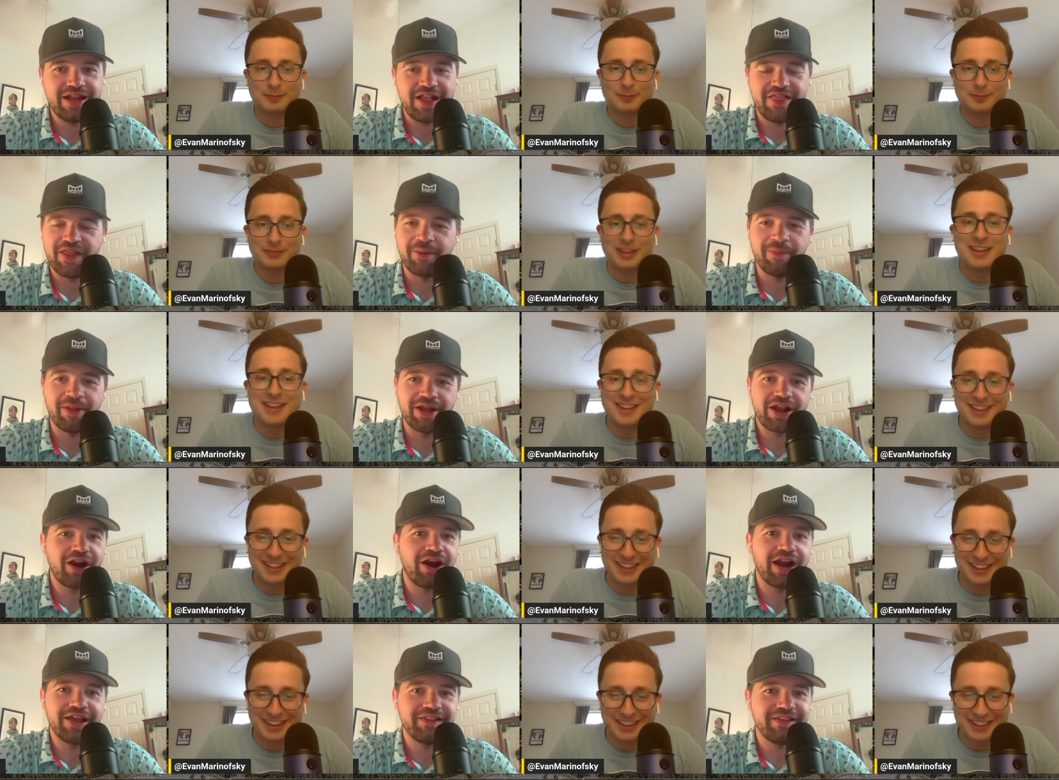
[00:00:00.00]
Speaker 1: and then I'm like,
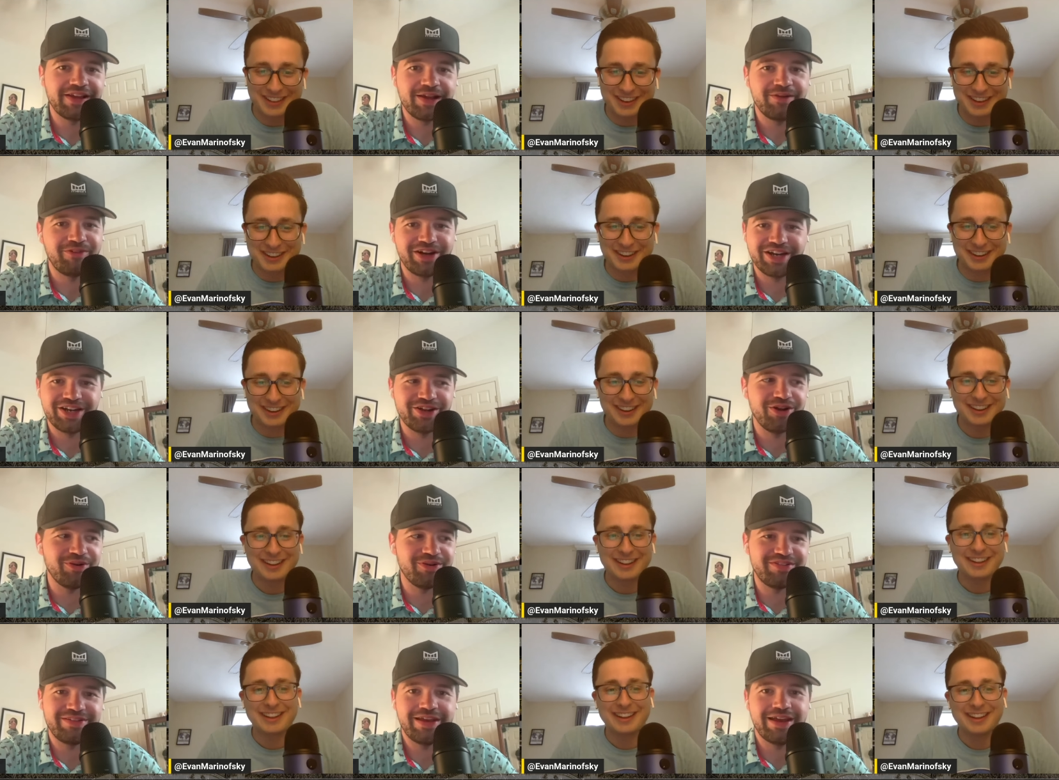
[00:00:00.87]
all right, like I'm ready to
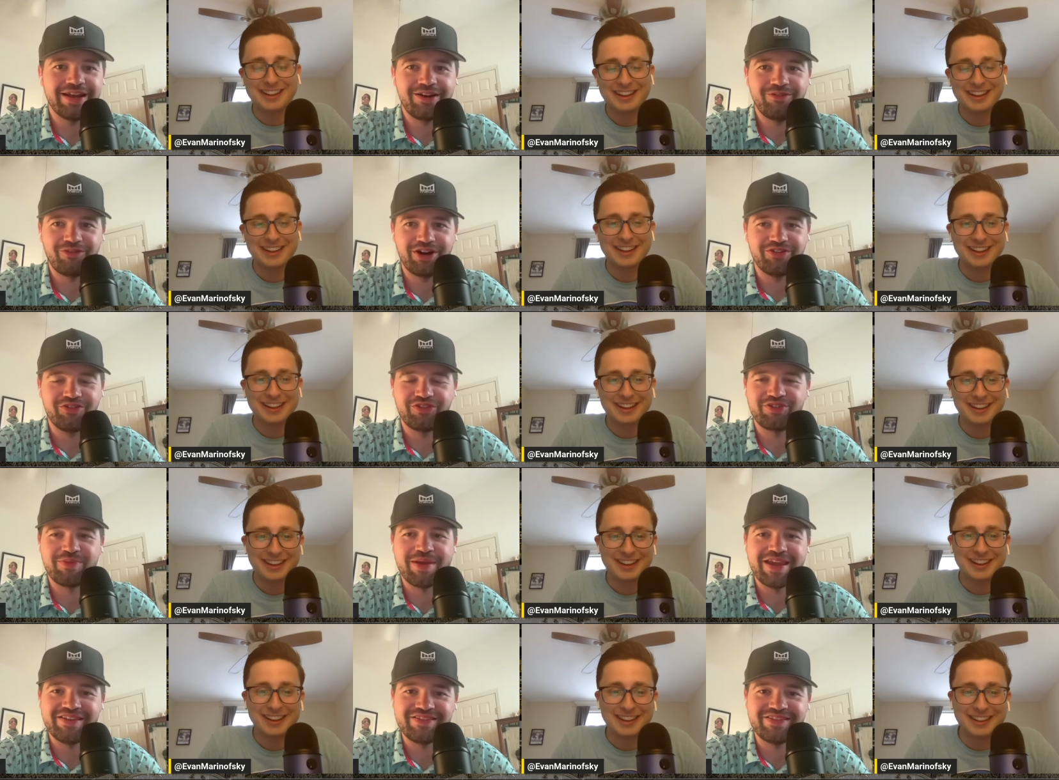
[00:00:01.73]
go inside. I'm ready for
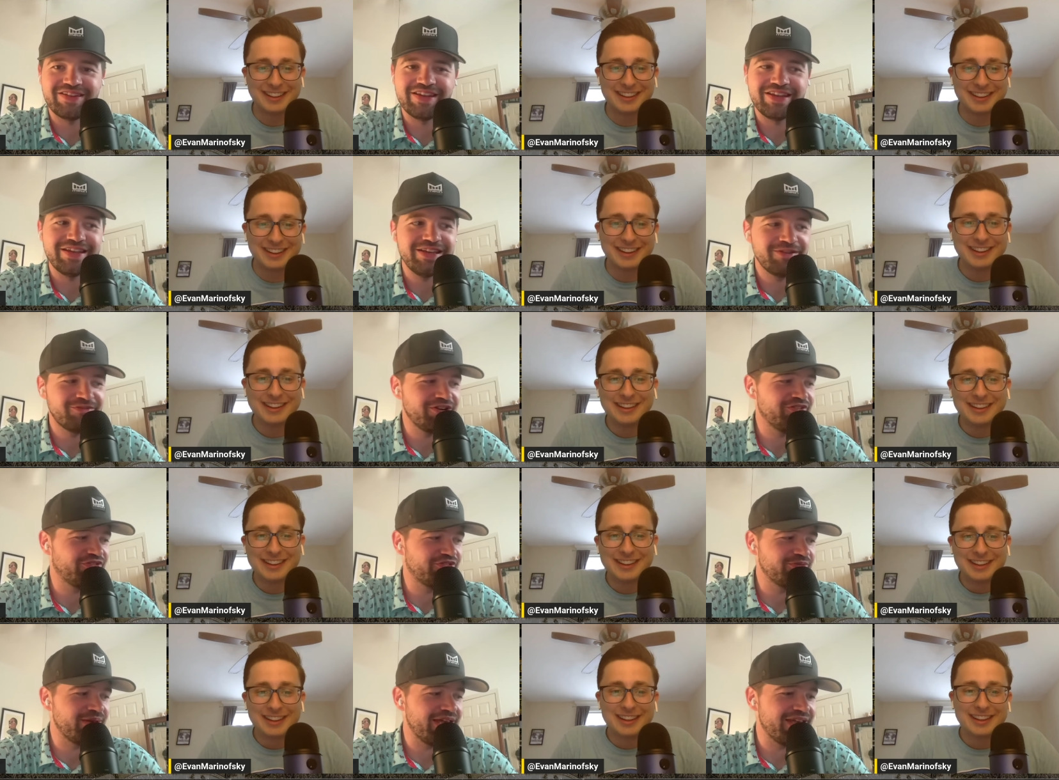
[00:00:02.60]
some AC. I'm ready
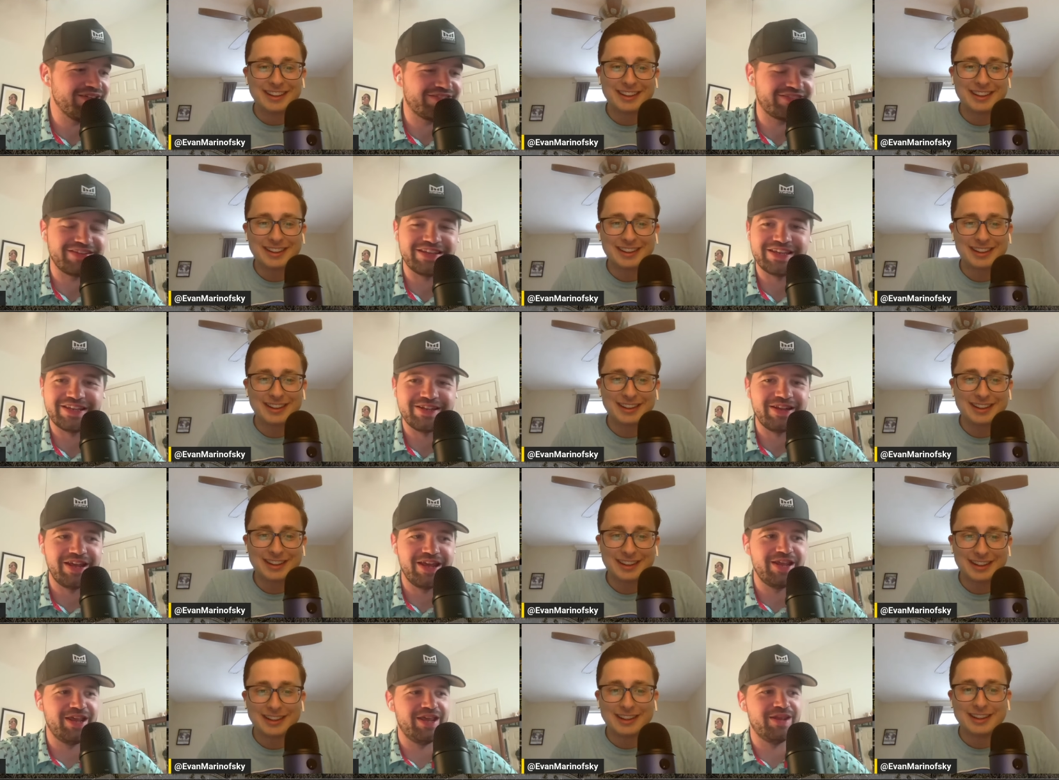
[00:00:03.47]
for some AC and,
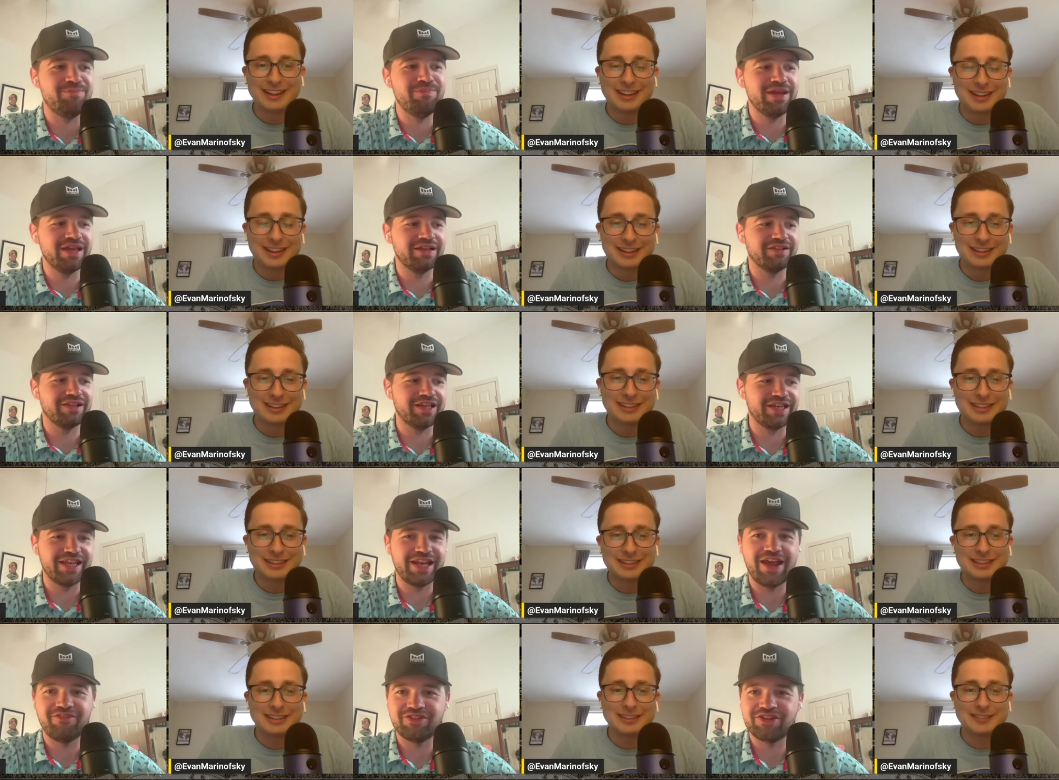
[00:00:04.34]
and, and mingling
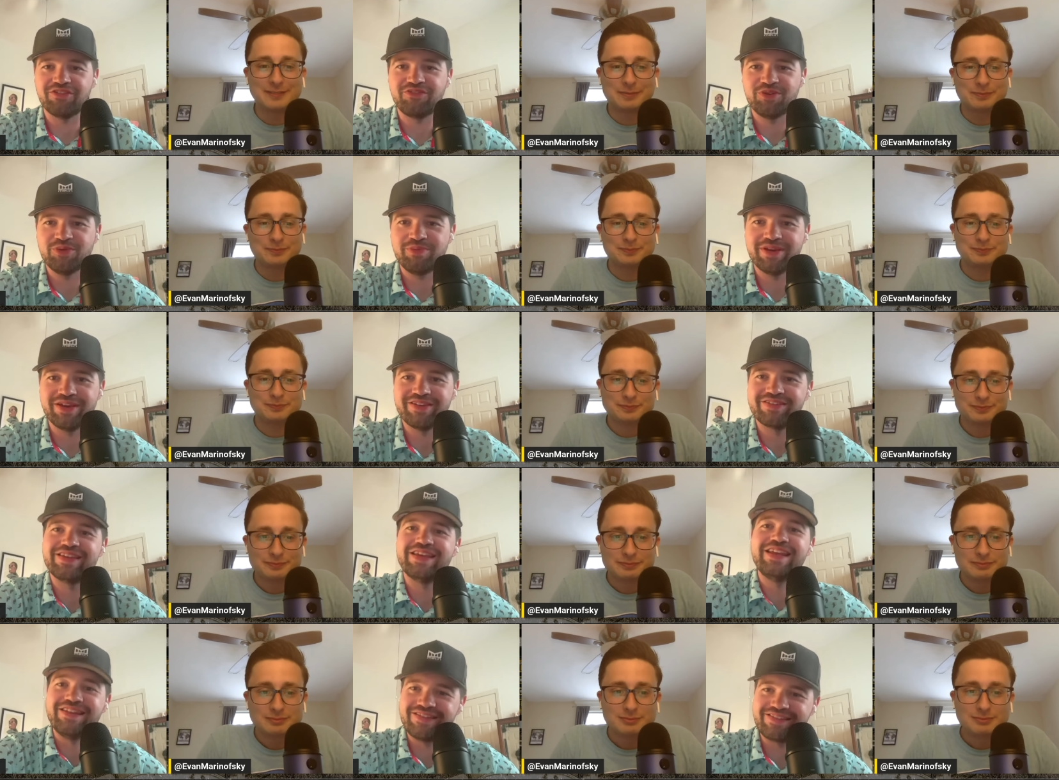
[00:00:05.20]
and having a few beers
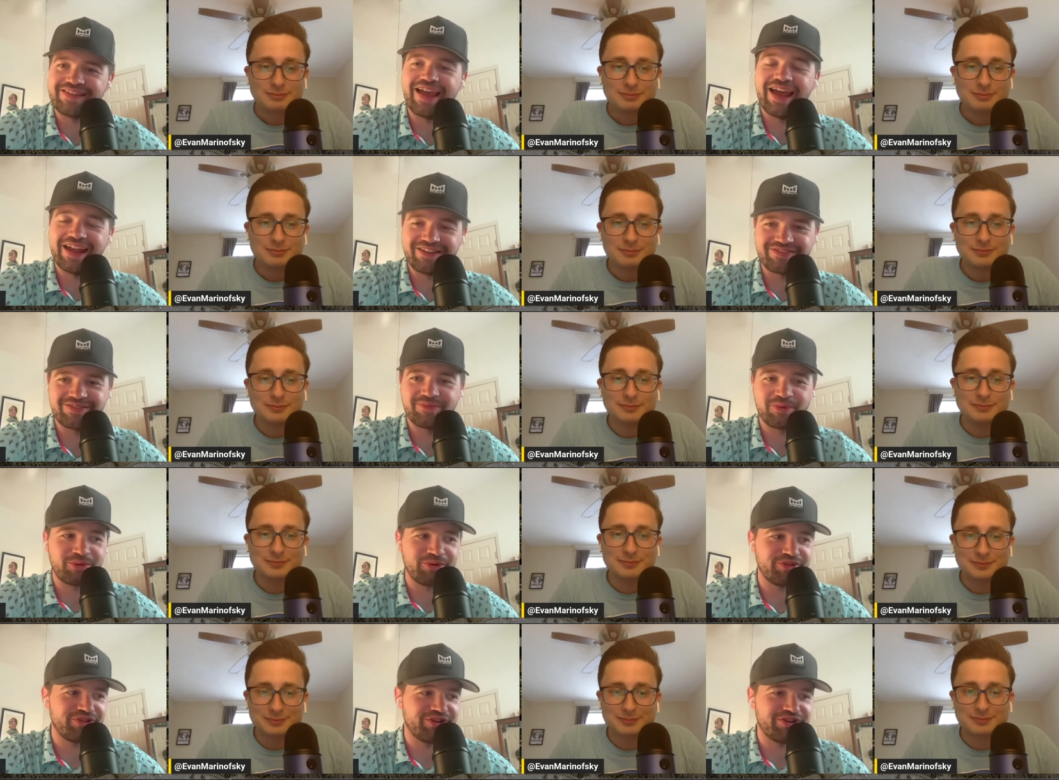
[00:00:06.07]
inside somewhere
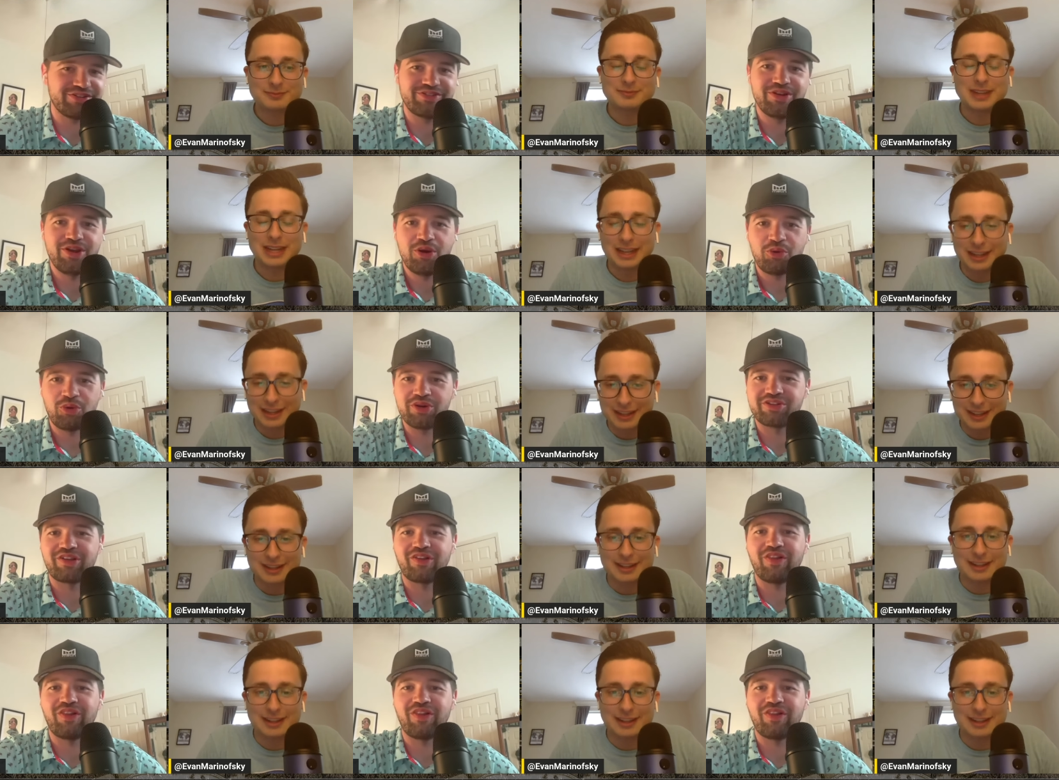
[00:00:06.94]
where there's where it's